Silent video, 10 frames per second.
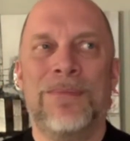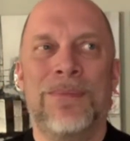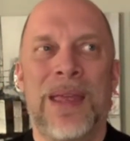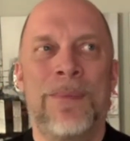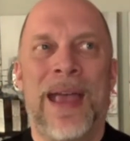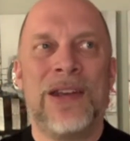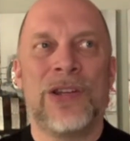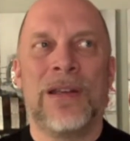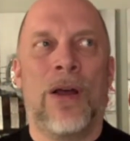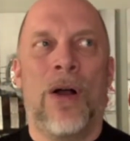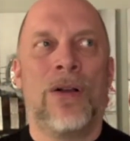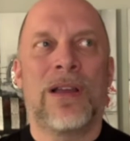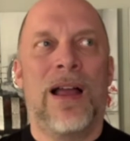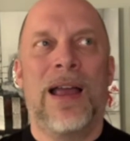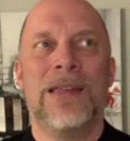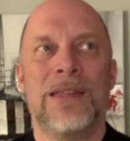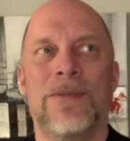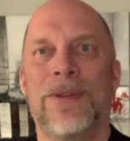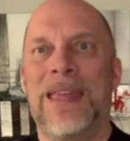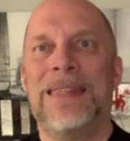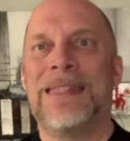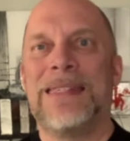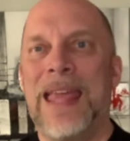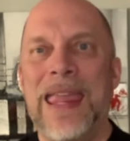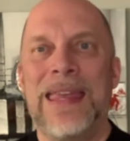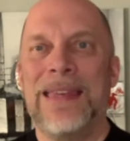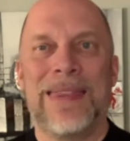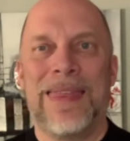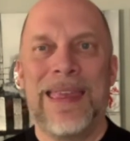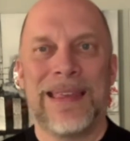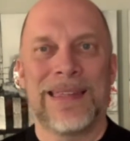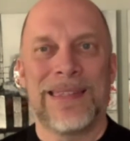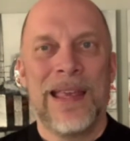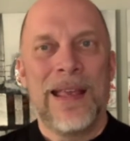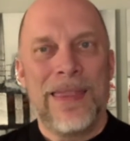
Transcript: imagine all kinds of insane things